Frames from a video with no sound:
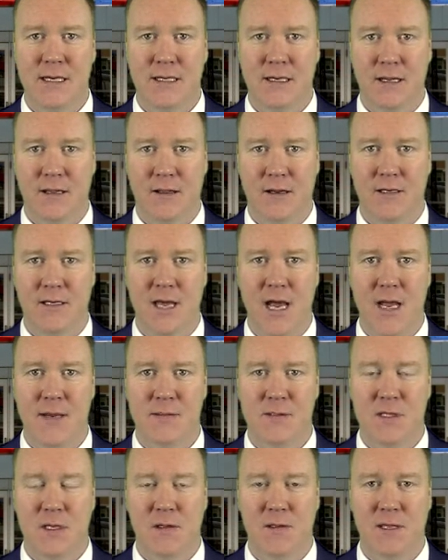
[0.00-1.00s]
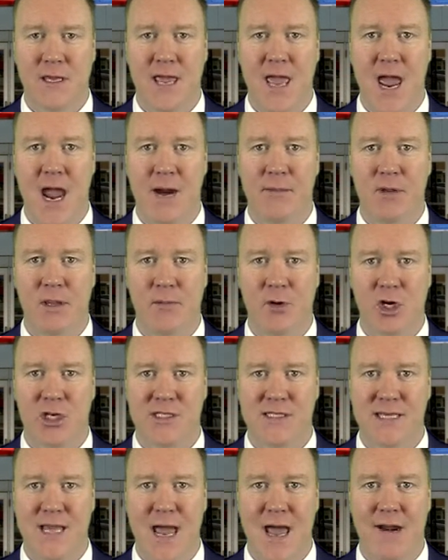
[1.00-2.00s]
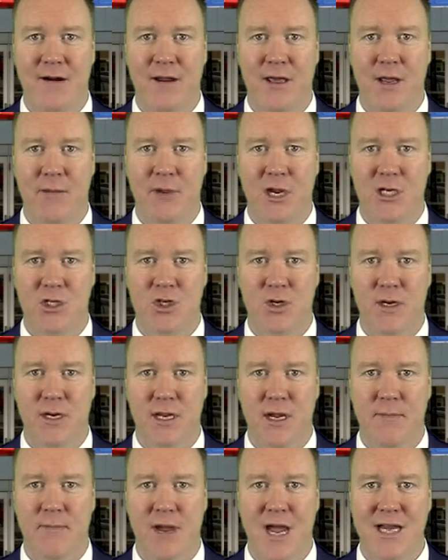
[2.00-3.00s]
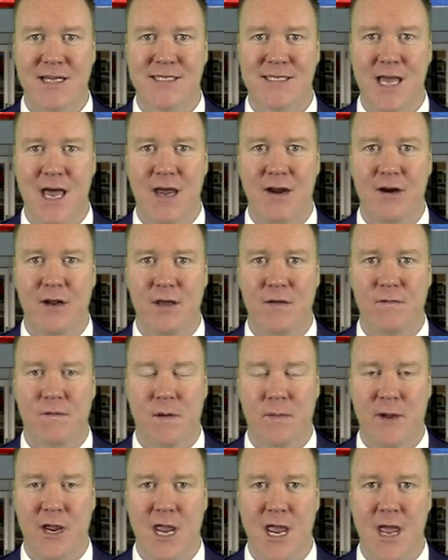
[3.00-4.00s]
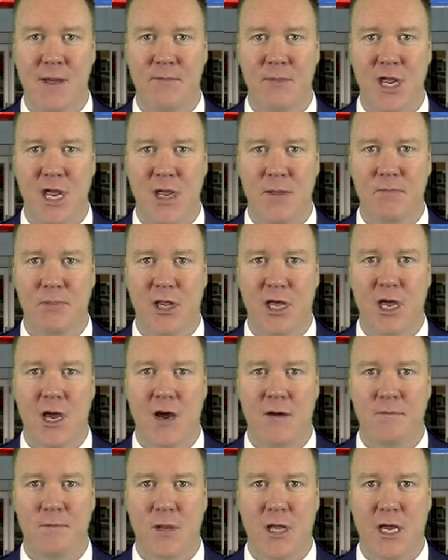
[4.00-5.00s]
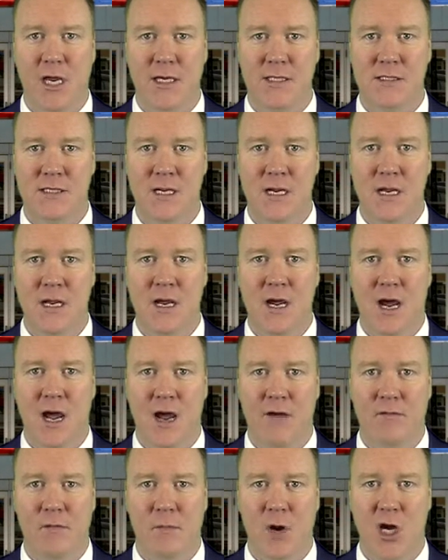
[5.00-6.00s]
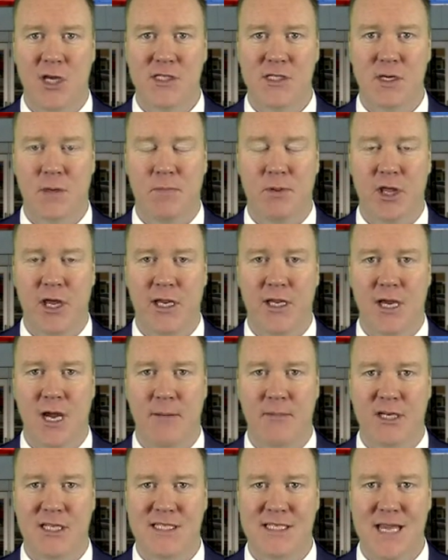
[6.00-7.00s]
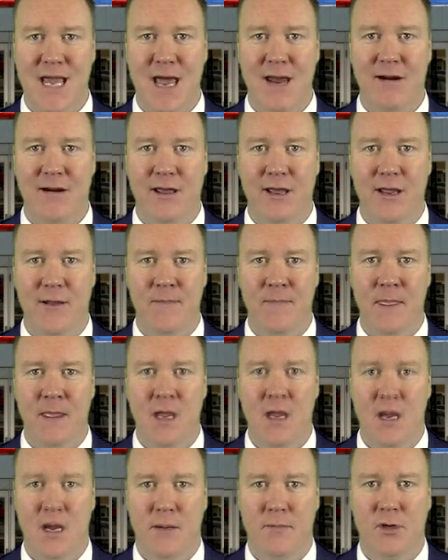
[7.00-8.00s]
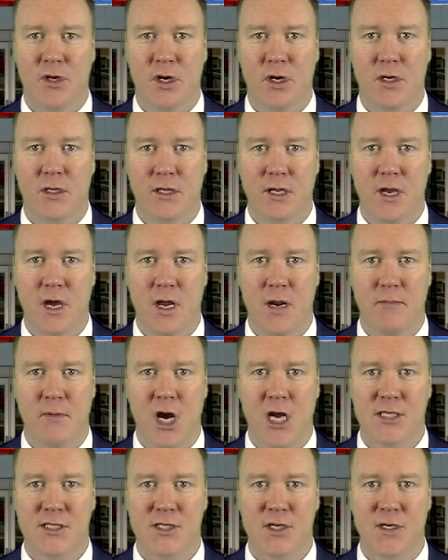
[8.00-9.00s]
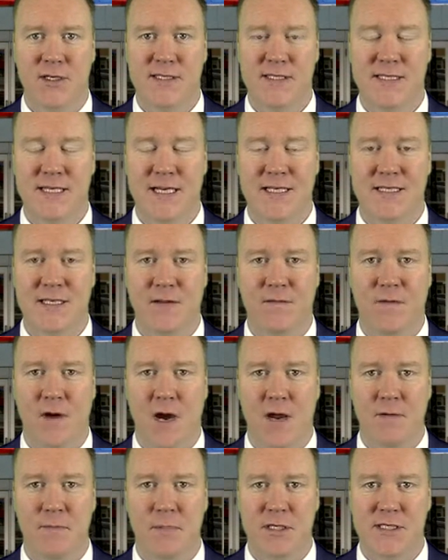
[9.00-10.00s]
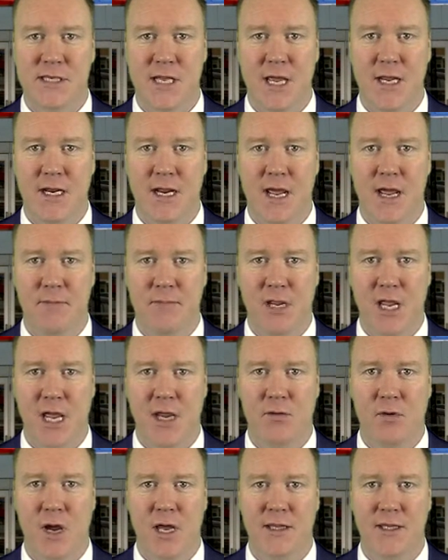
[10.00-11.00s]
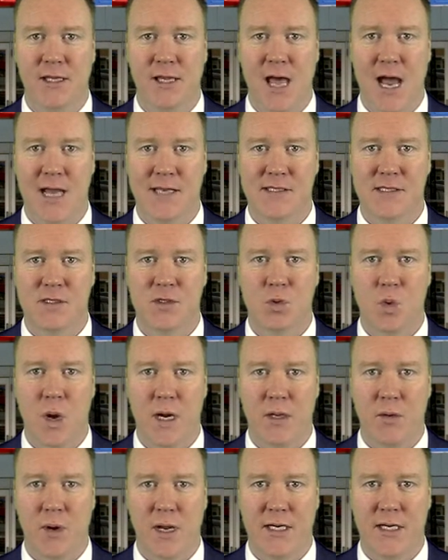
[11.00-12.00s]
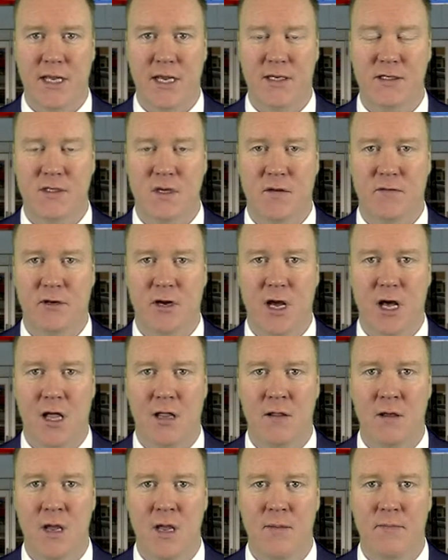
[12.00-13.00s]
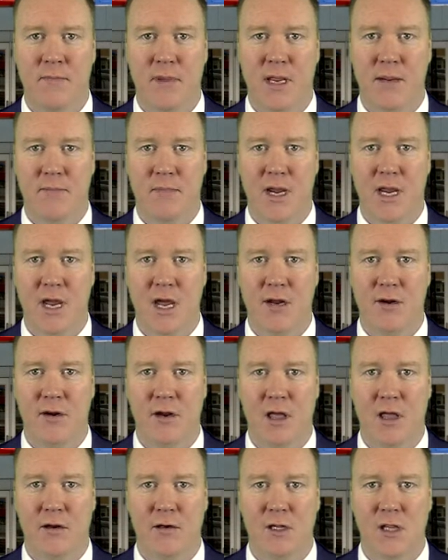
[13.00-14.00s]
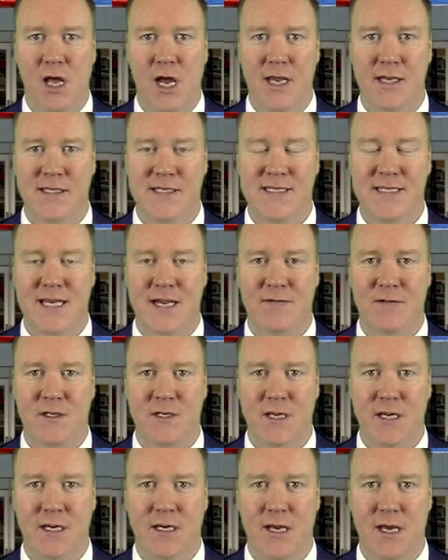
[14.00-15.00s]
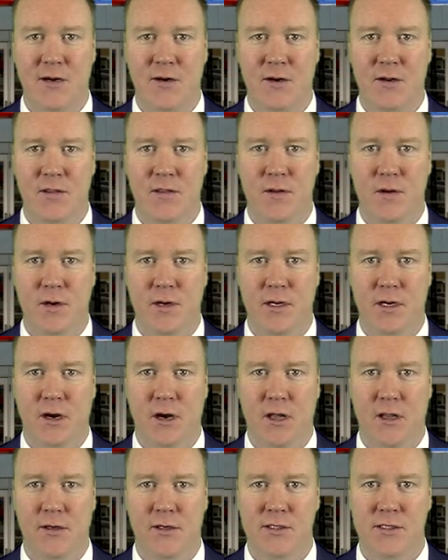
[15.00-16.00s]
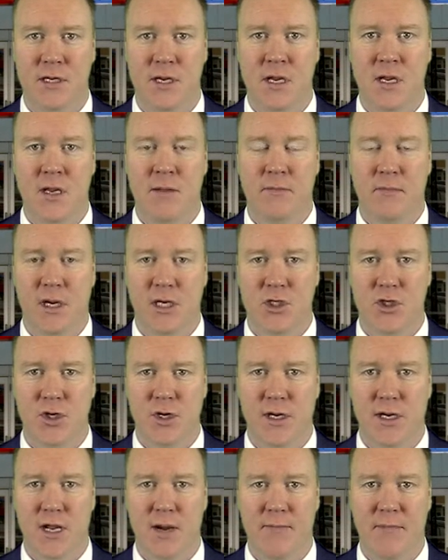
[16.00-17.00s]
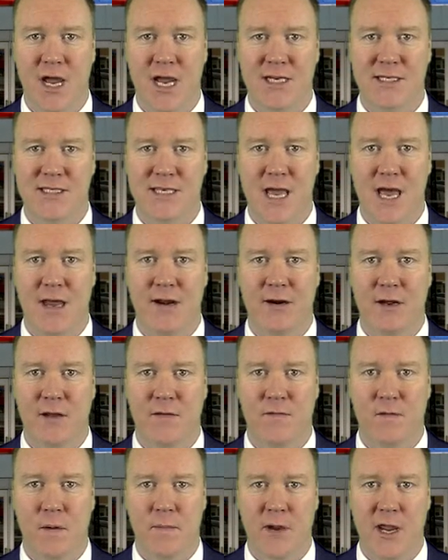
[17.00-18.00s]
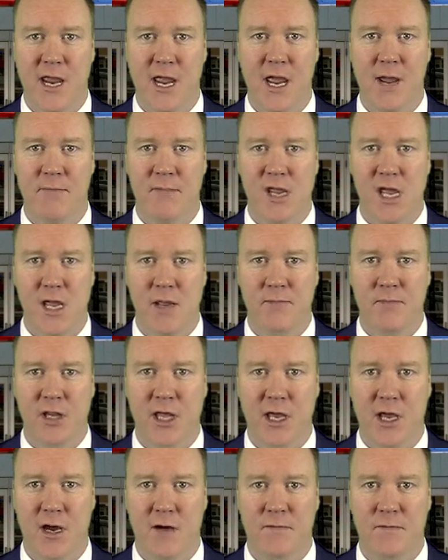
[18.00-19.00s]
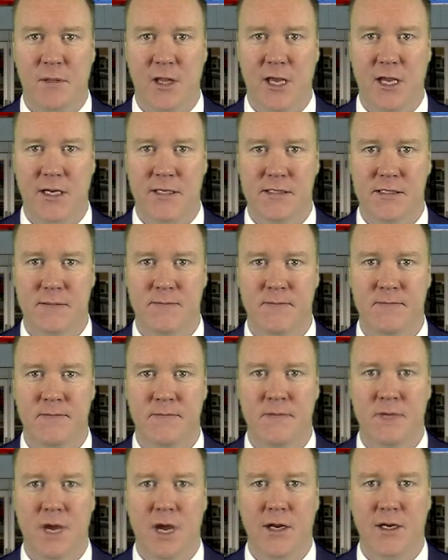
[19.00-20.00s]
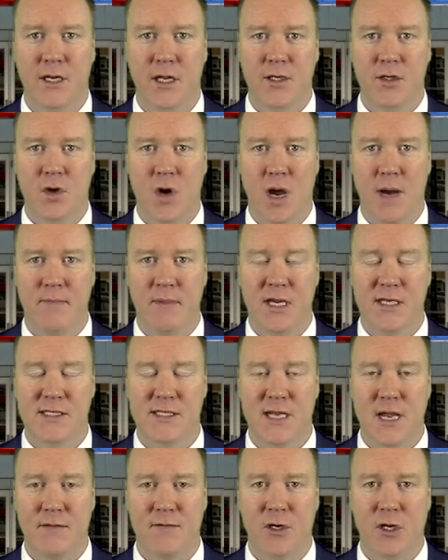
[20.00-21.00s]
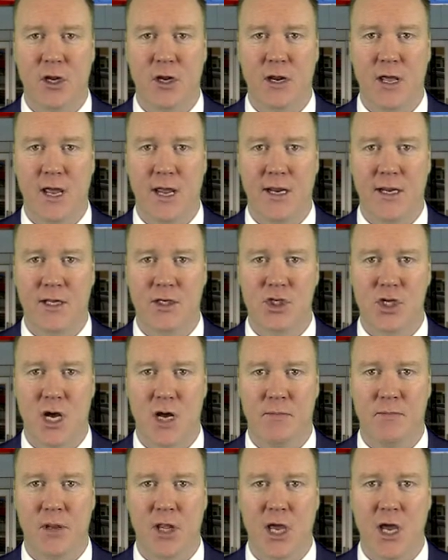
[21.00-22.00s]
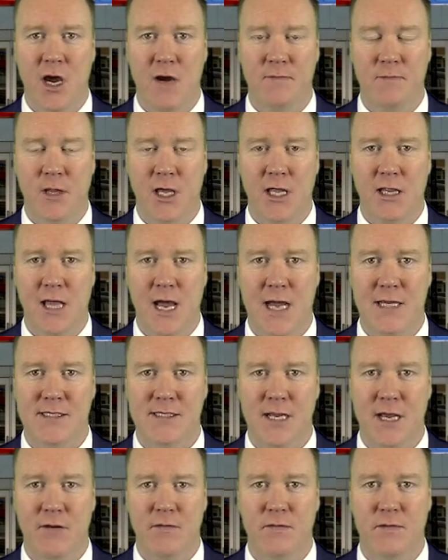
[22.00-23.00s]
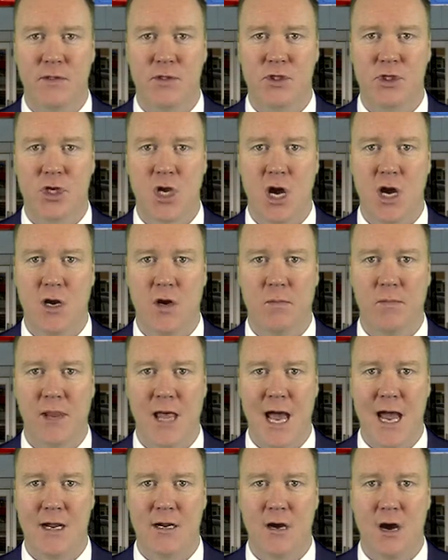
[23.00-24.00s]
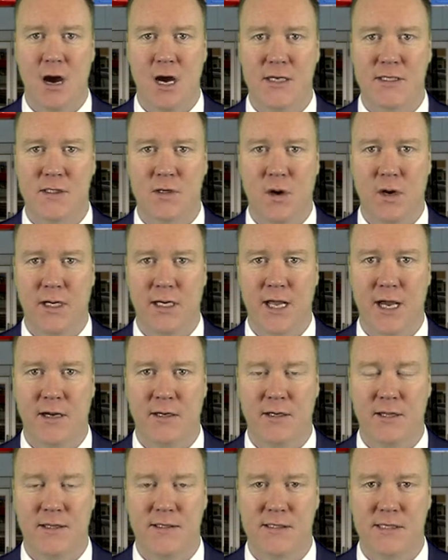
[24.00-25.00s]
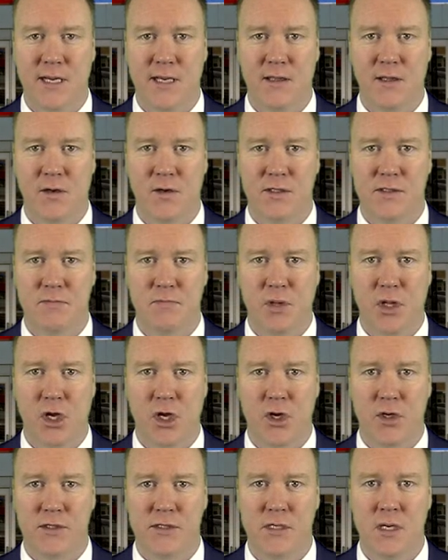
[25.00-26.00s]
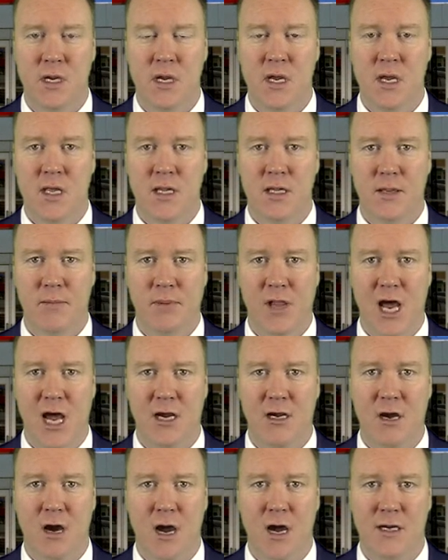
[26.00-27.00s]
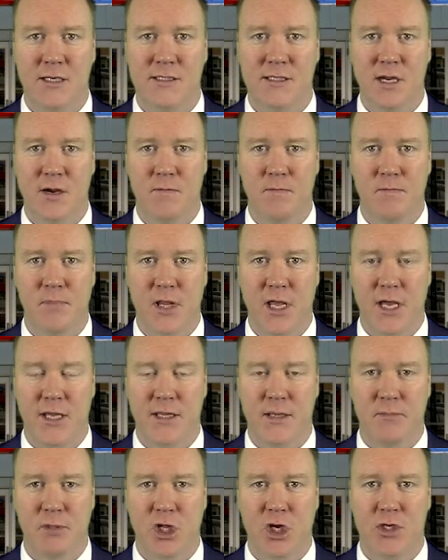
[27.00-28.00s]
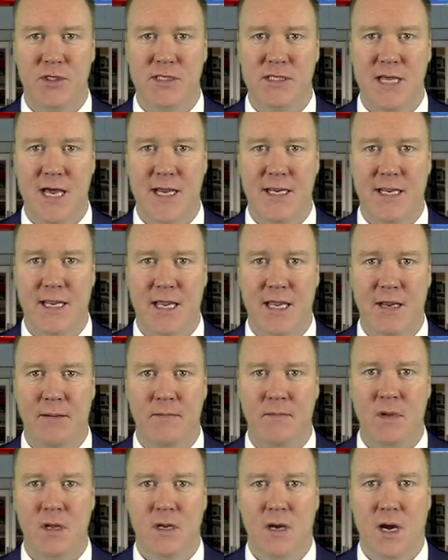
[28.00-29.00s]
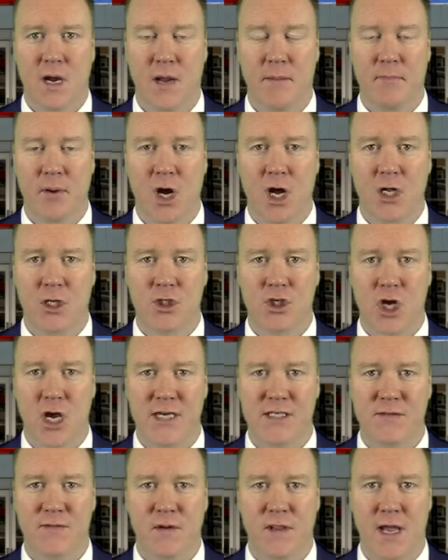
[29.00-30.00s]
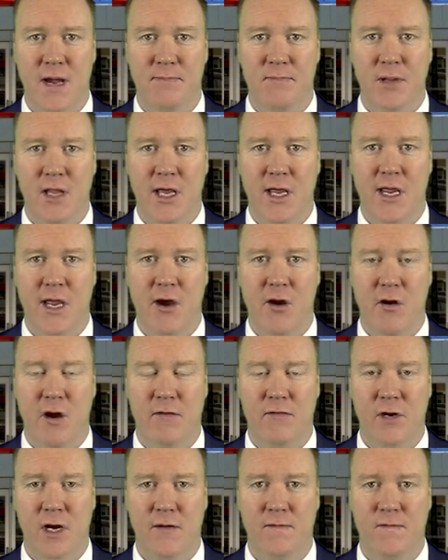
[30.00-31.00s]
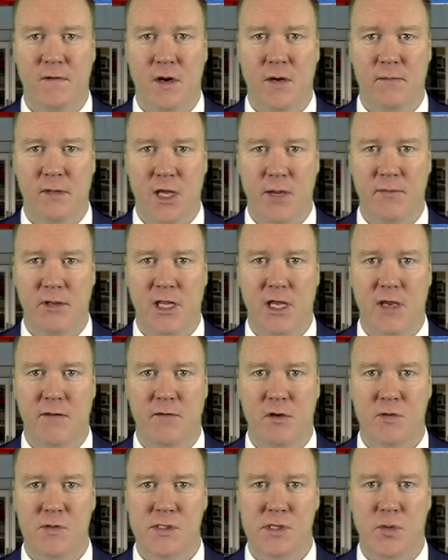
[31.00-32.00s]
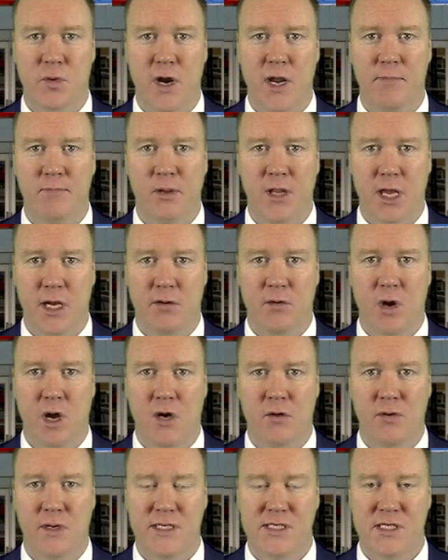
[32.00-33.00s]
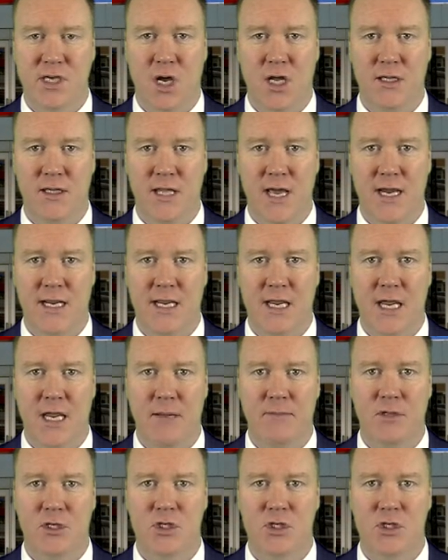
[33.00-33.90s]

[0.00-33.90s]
I look to absolutely hammer the books Saturday. Make sure you come back Saturday for my NBA playoff plays. I have a monster play coming Saturday. I'm currently on a monster 65% NBA run the last 21 days overall, making my $100 client $1,730. Make sure you come back Saturday for my NBA playoff plays. I did drop my 7-unit NHL playoff play last night with the Chicago Blackhawks going down to the St. Louis Blues. The Blackhawks outplayed the Blues in that game. I apologize for that play. However, I firmly believe it's the right play, wrong result in that game. The